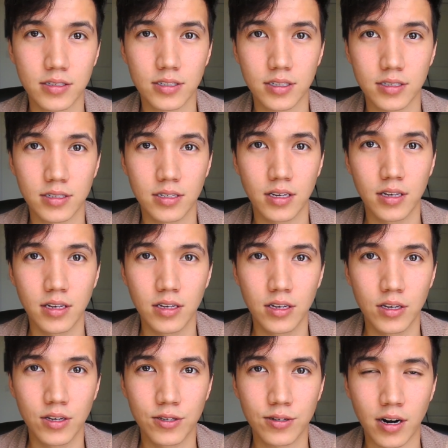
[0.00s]
and just
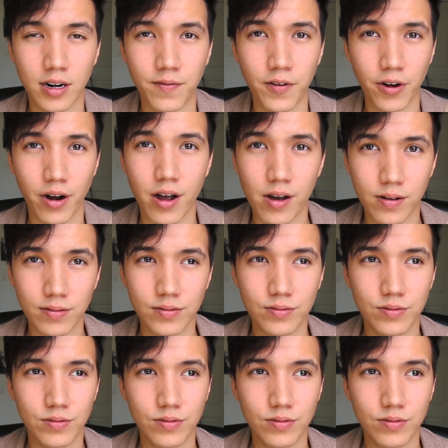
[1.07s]
trying to figure out